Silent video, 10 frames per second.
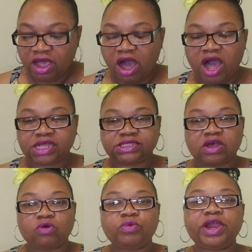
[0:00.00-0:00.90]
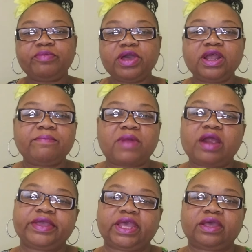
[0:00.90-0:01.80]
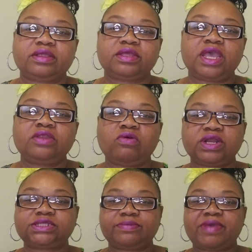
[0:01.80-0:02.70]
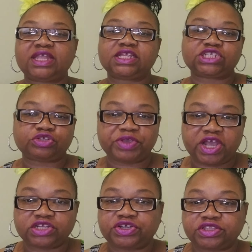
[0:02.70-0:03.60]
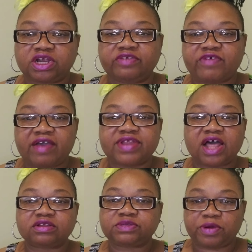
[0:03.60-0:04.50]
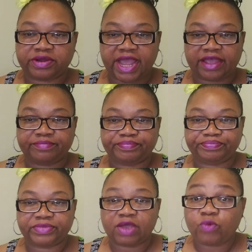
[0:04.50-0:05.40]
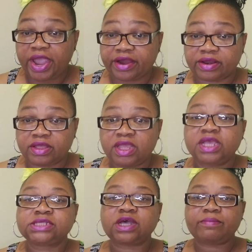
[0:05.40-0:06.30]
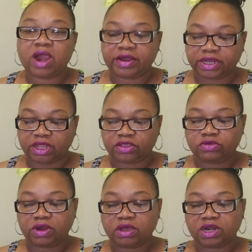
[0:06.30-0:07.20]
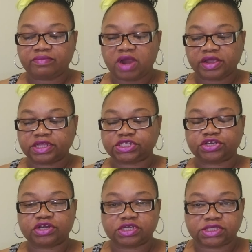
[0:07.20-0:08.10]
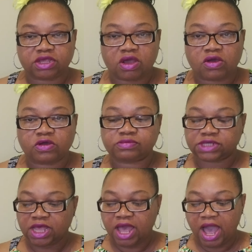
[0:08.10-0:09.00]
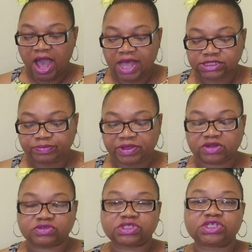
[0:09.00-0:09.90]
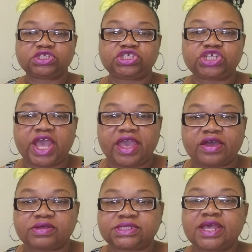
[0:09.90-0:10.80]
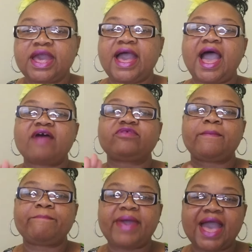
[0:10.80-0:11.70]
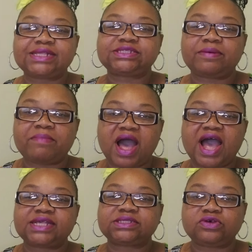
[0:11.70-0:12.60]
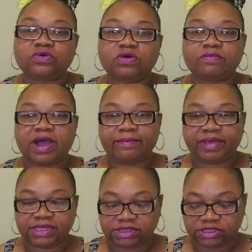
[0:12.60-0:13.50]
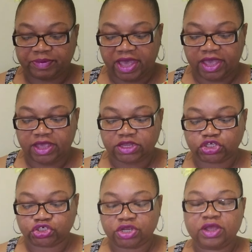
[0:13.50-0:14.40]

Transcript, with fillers: Also, where are we going to market in order to make this $335 per day? Where? So marketing, you are going to market to nursing homes, hospitals, jails, have a maximized Google My Business page,